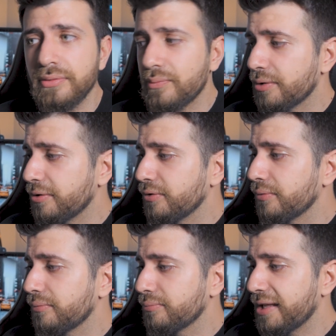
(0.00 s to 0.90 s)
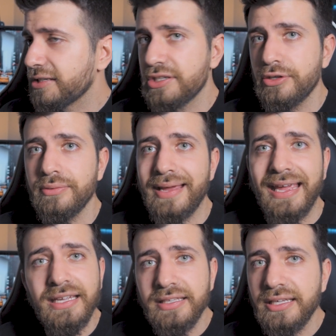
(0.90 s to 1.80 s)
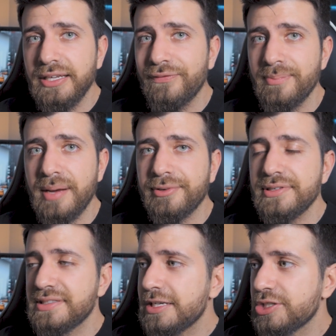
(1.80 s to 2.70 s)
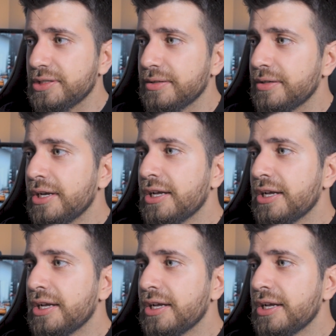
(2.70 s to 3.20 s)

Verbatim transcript: whether you like to do Anki for memorization